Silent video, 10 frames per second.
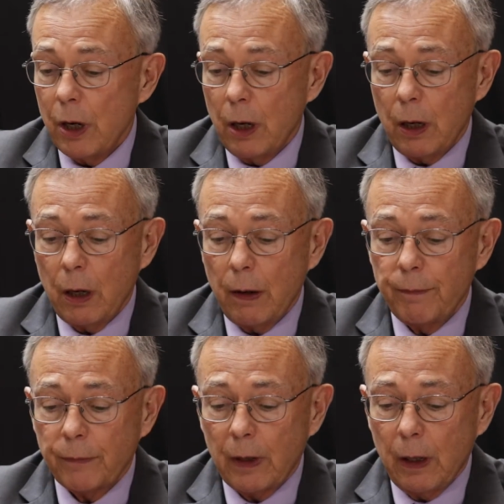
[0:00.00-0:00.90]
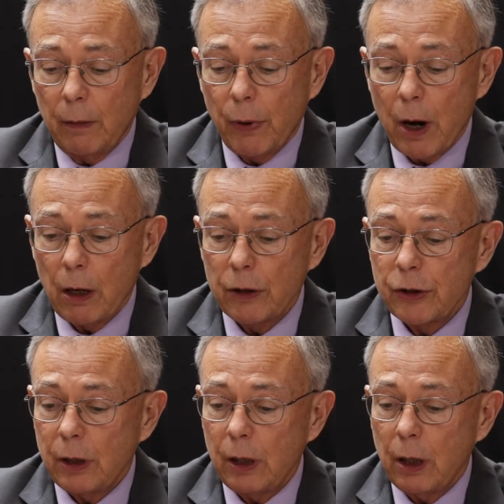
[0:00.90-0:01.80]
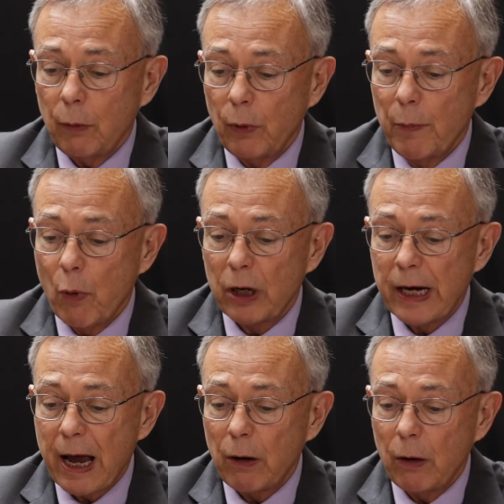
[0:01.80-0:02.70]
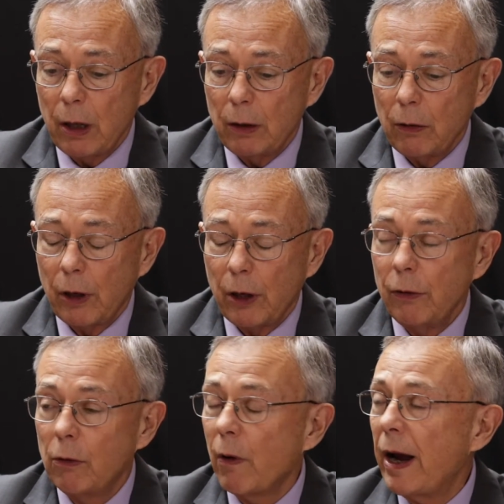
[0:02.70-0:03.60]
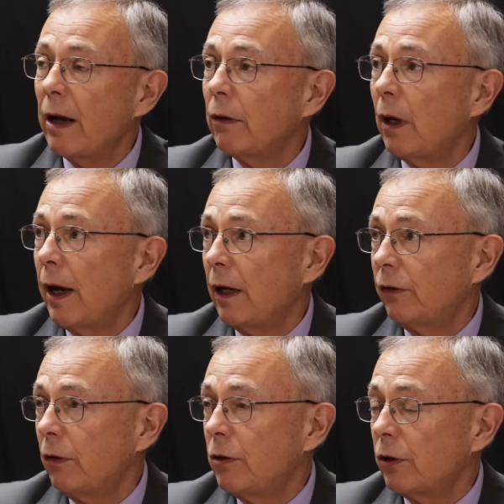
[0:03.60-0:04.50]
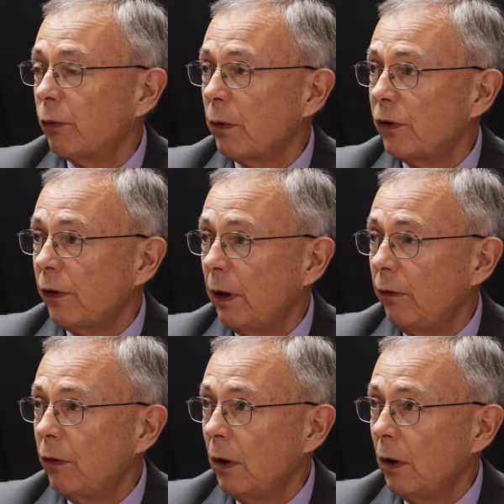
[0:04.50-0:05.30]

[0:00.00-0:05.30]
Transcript: and Policy, reported out on a new grant that ASTA just received.